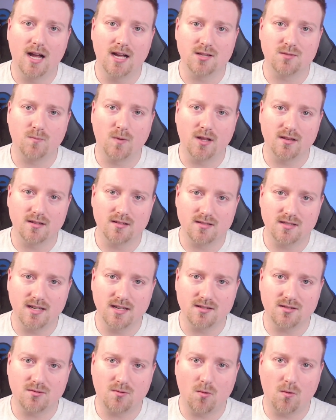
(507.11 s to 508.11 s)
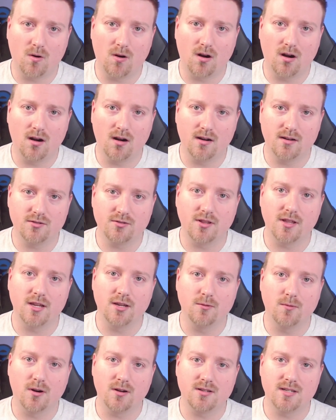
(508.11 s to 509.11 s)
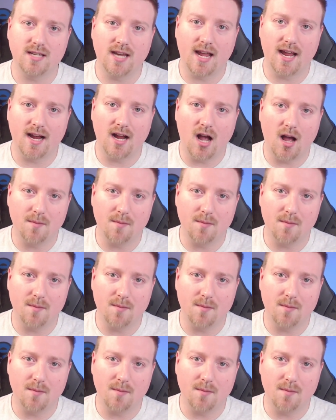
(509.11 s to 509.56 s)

as well as Discord, so that you are staying